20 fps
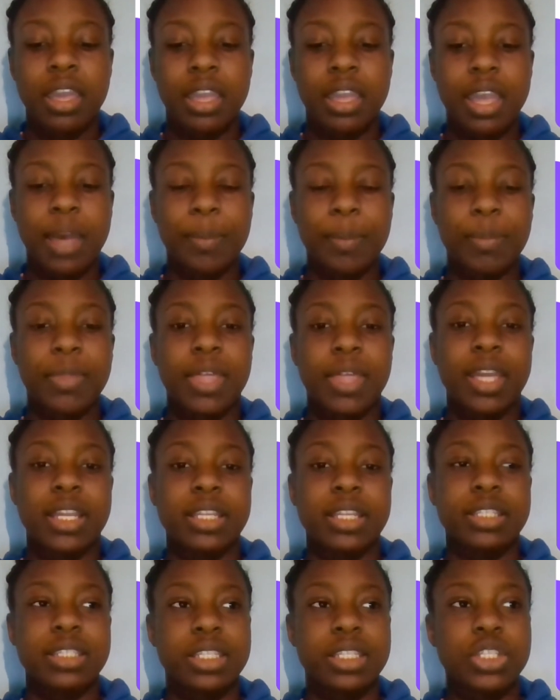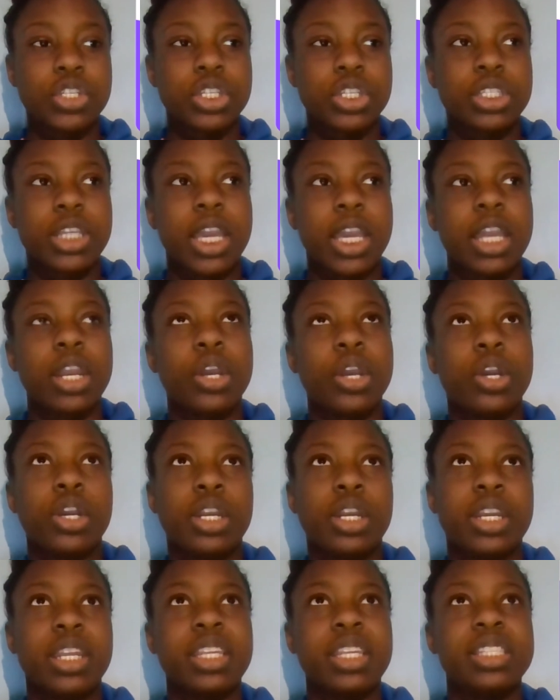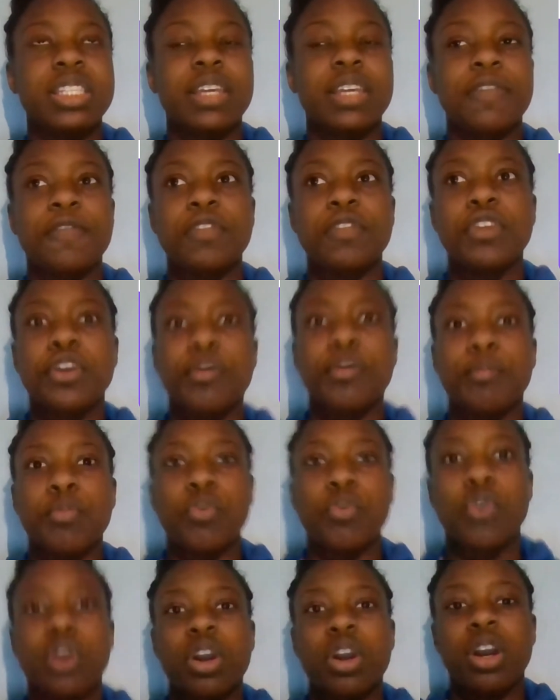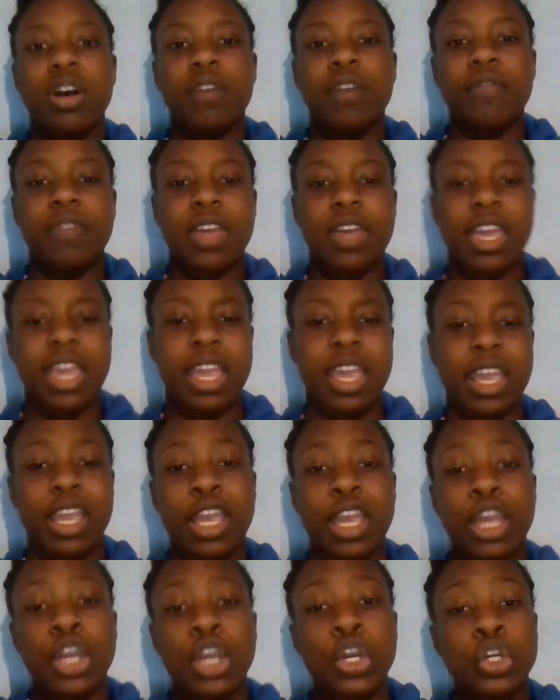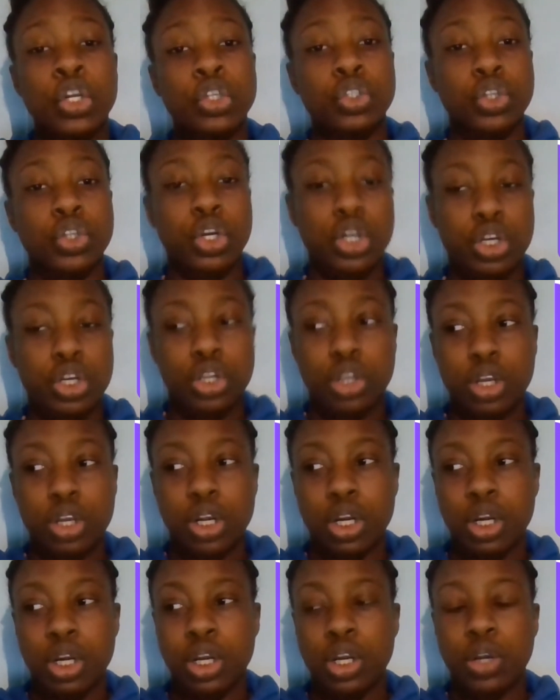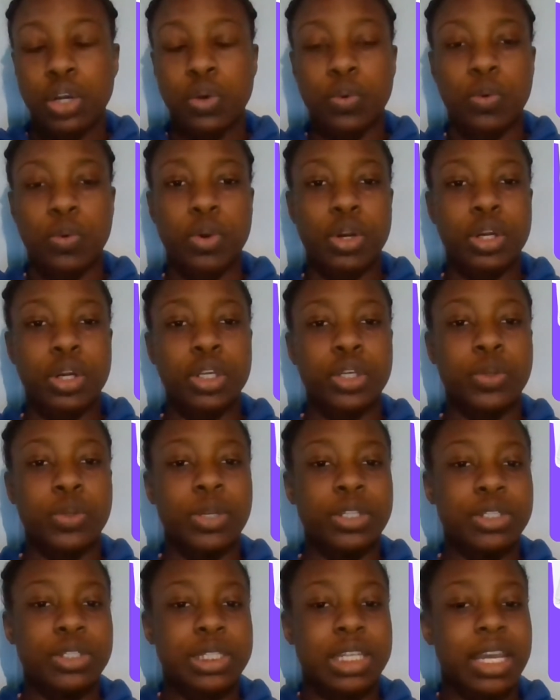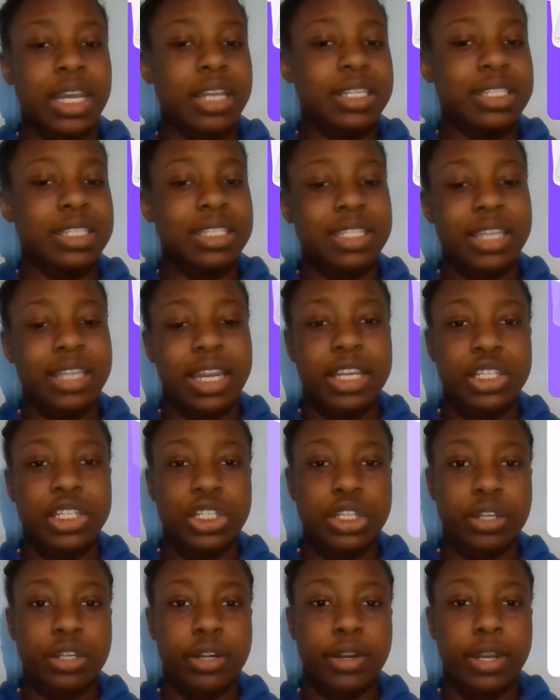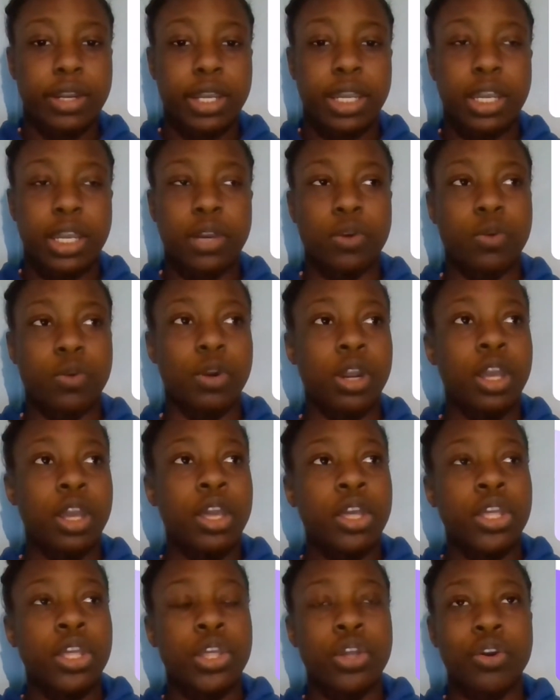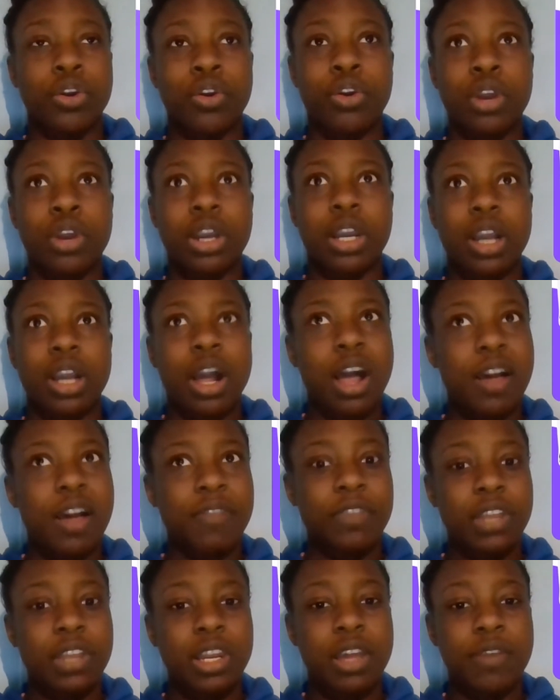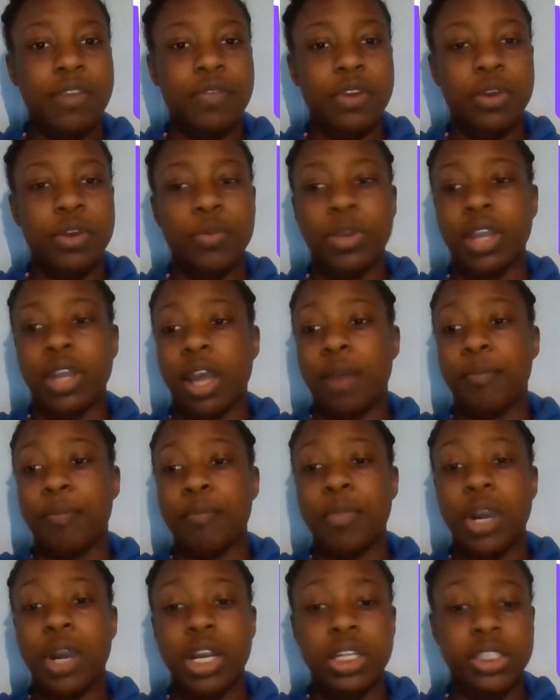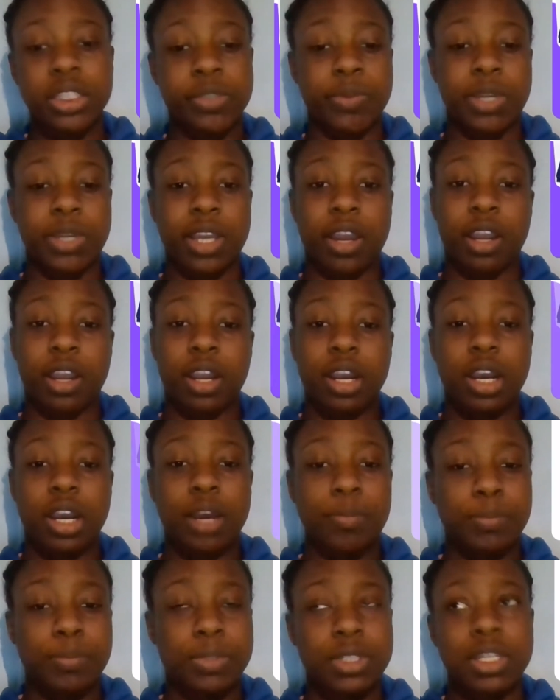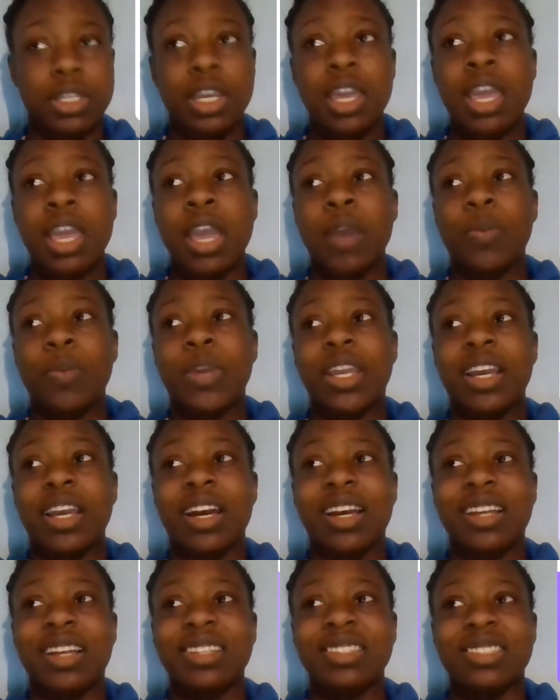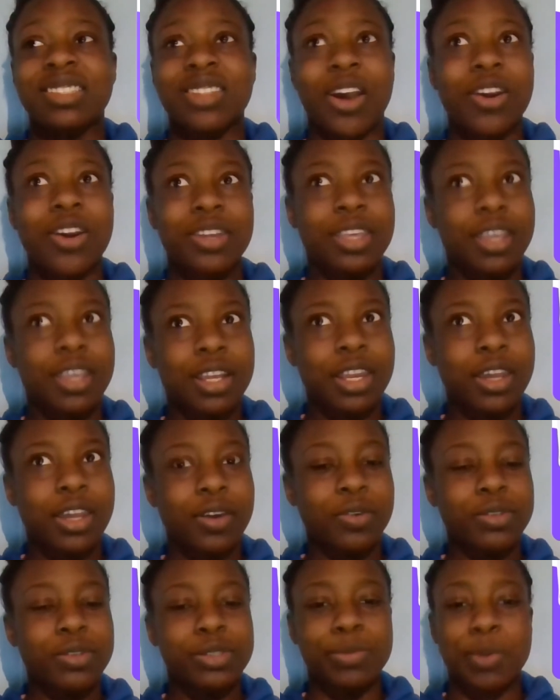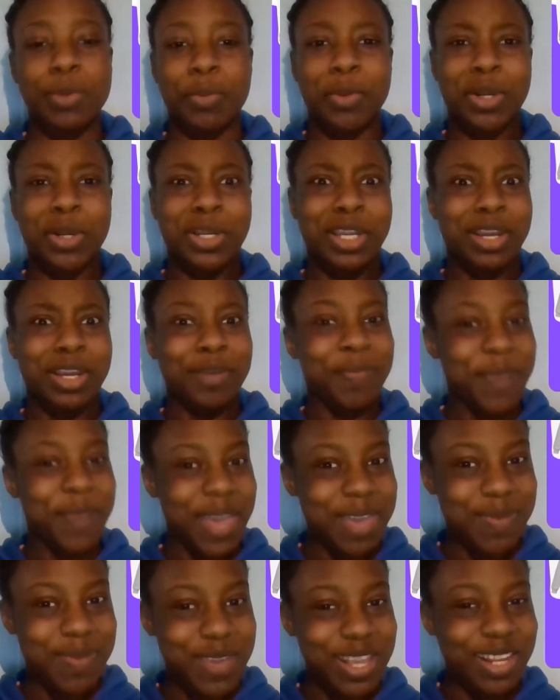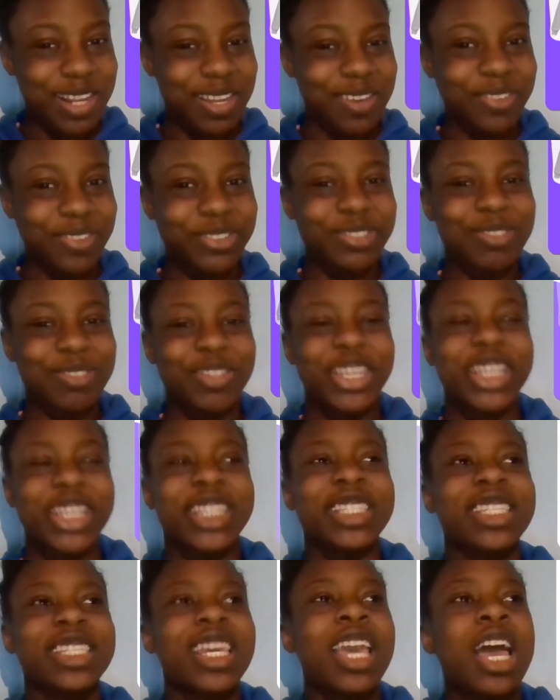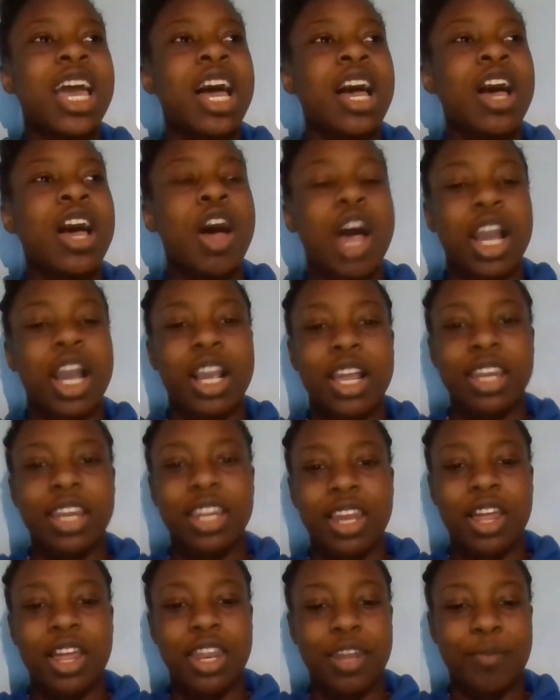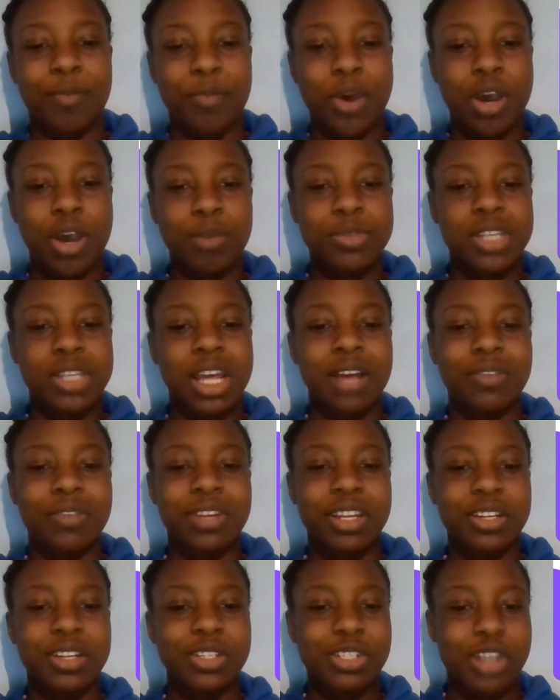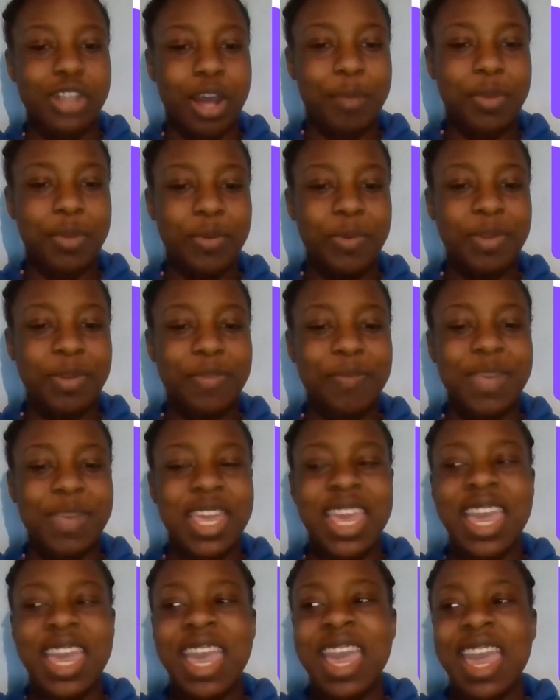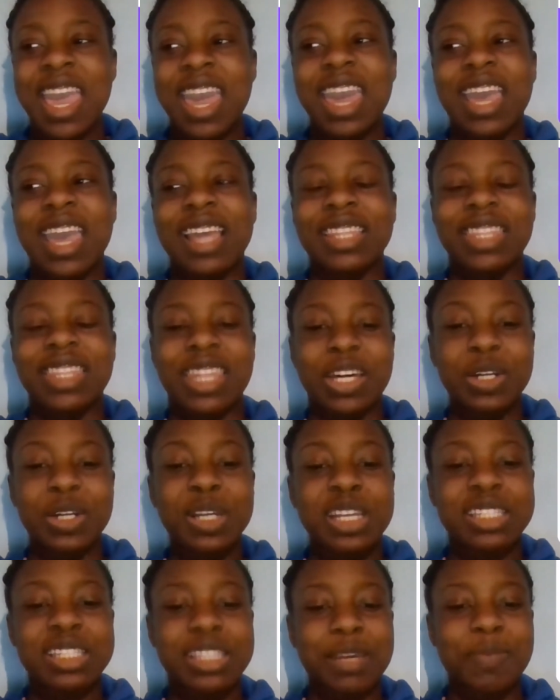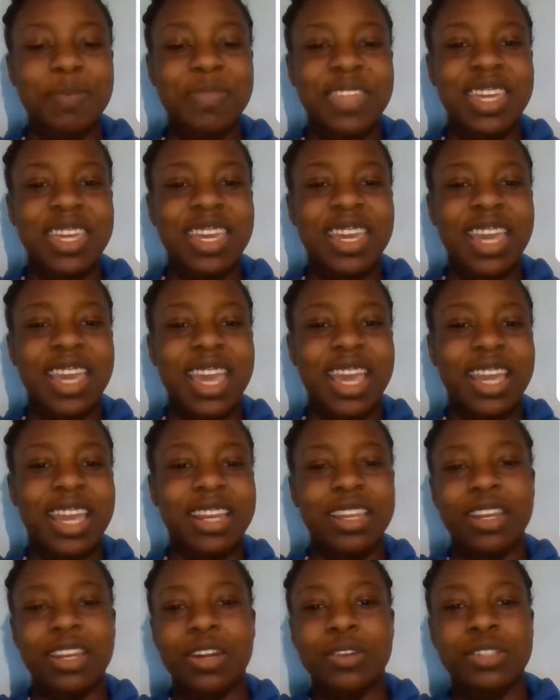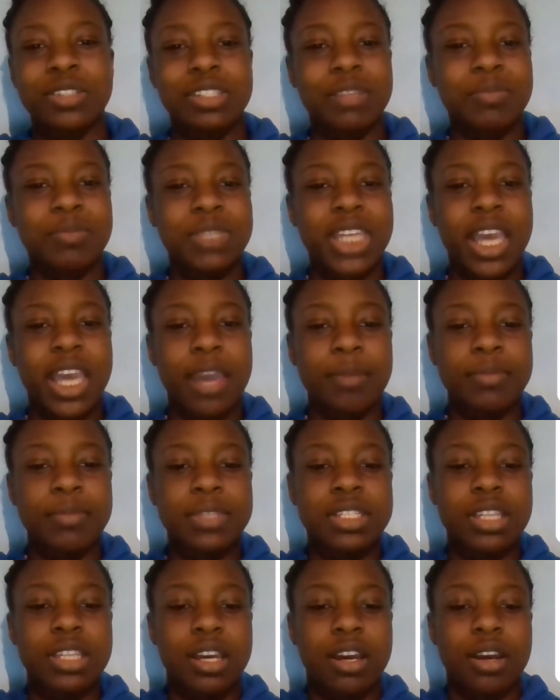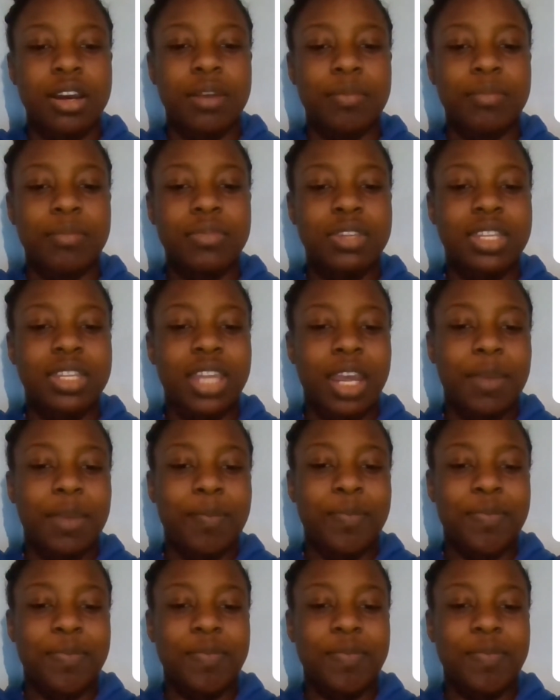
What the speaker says: Yep, and t-shirts and hoodies. If you're more of a journaler, or you just like stationery, or you're a coffee lover, we got mugs, we got cups, we got doggy clothes. We're working on baby clothes because I got a lot of moms out there shopping with me, and they'll get something, and you know, sometimes they